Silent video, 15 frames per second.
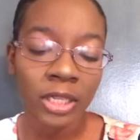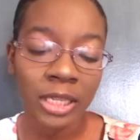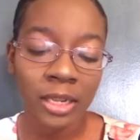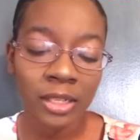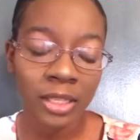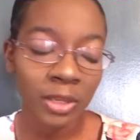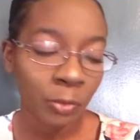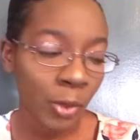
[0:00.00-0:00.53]
to
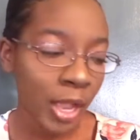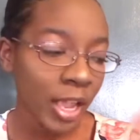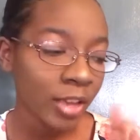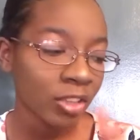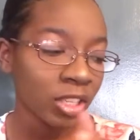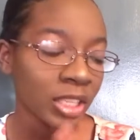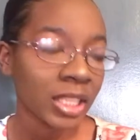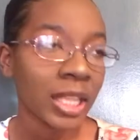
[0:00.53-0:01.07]
Sally's anyway.
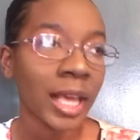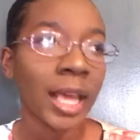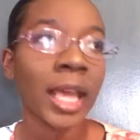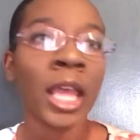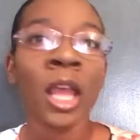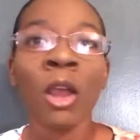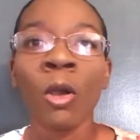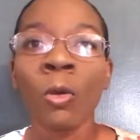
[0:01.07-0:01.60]
It's just that
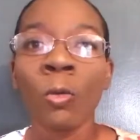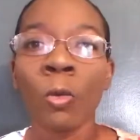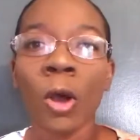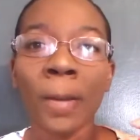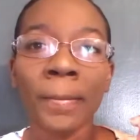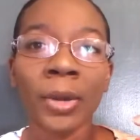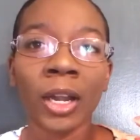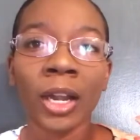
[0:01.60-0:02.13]

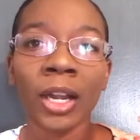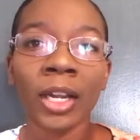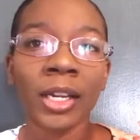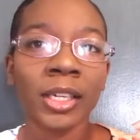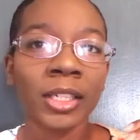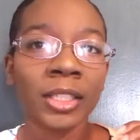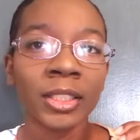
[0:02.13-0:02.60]
Walmart,